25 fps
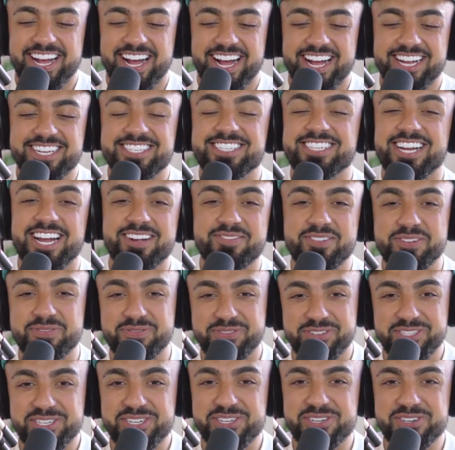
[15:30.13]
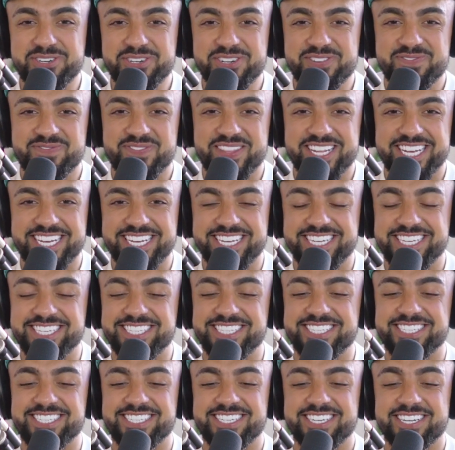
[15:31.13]
assignment for you
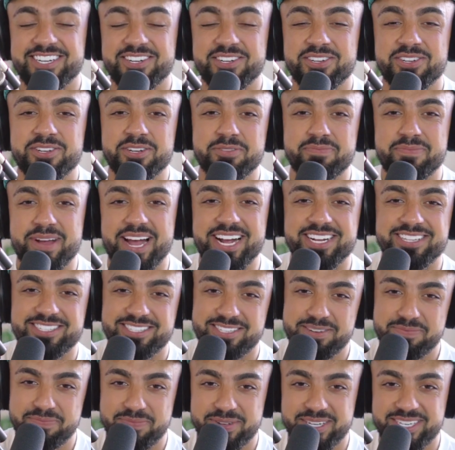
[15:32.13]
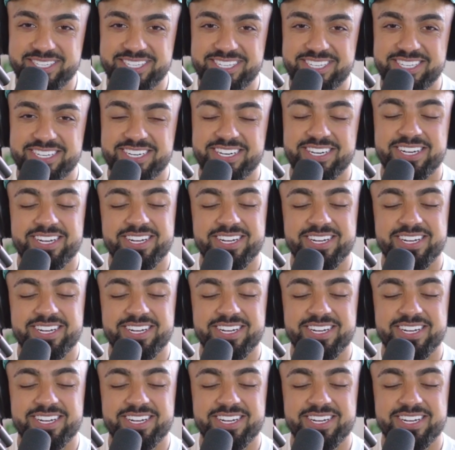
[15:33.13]
is look back to the pitch,